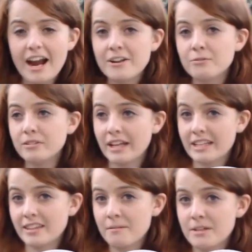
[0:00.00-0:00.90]
I don't
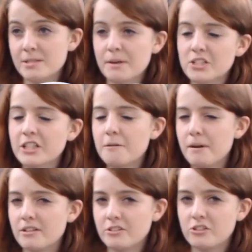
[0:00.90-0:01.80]
like them, especially
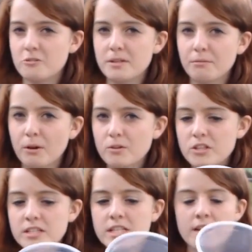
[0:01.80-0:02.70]
compared to the dubia
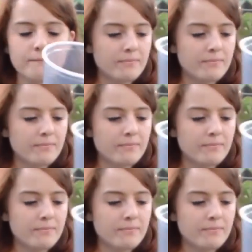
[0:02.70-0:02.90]
roaches,